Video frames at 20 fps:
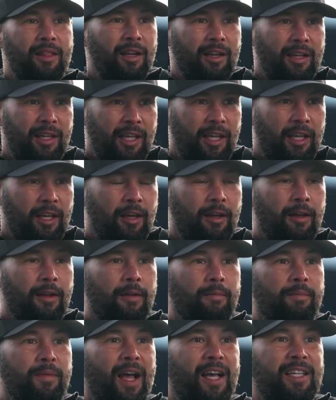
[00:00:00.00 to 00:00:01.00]
the league
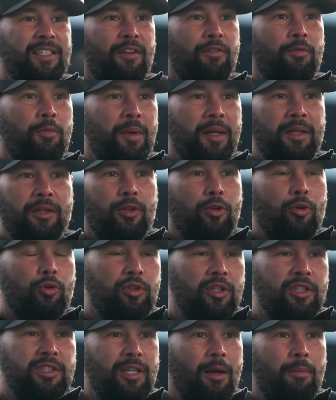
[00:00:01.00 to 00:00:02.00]
has ever been
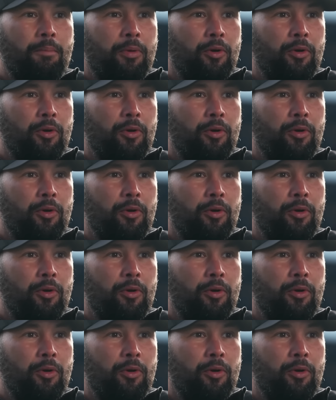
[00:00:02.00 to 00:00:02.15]
deducted ten